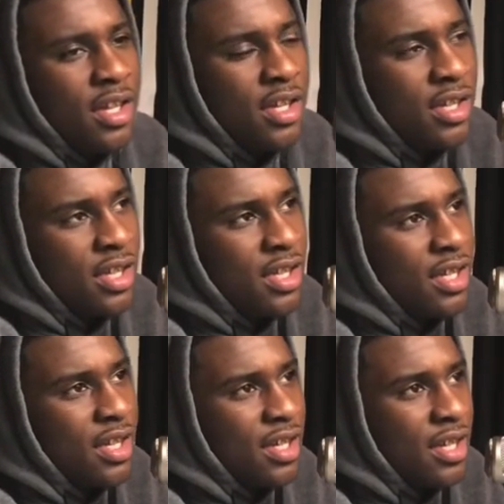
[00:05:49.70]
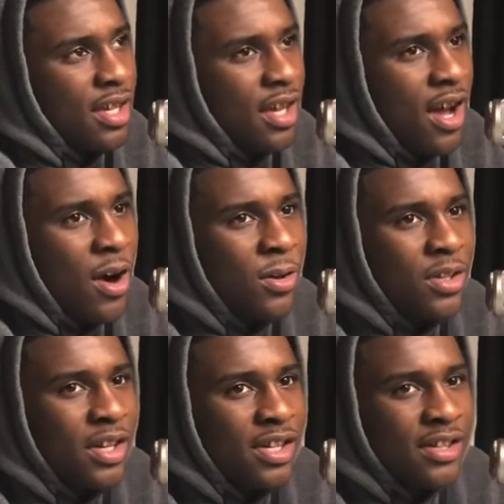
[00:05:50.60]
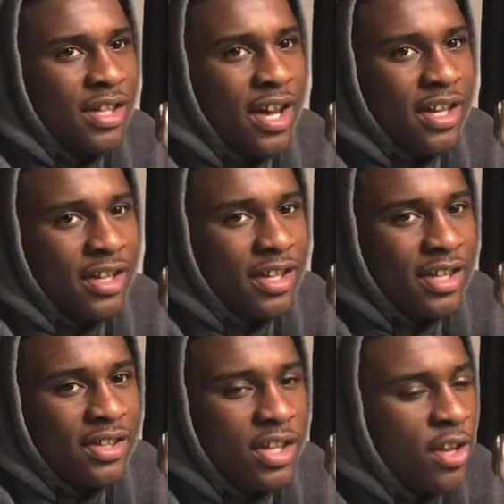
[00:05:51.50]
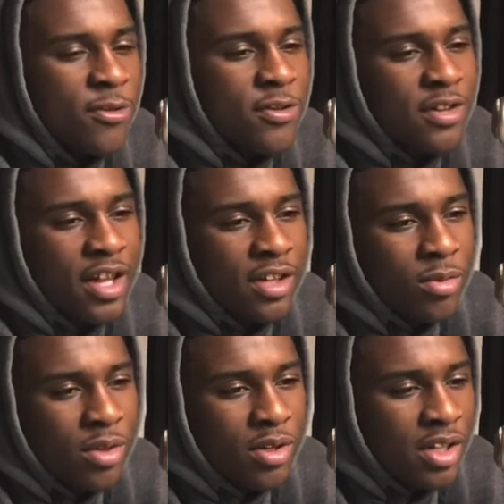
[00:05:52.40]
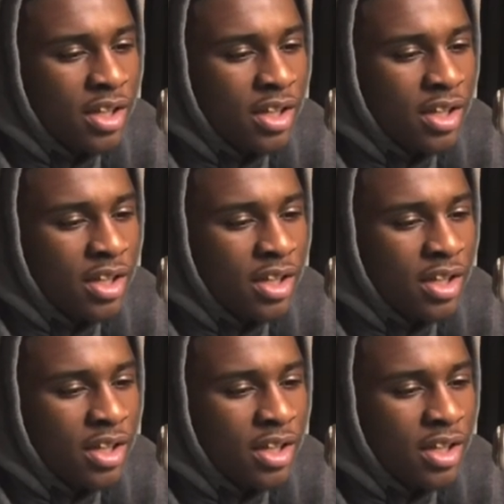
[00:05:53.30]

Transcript: It's just, I don't know, it's like, it's different. Like, you know, it ain't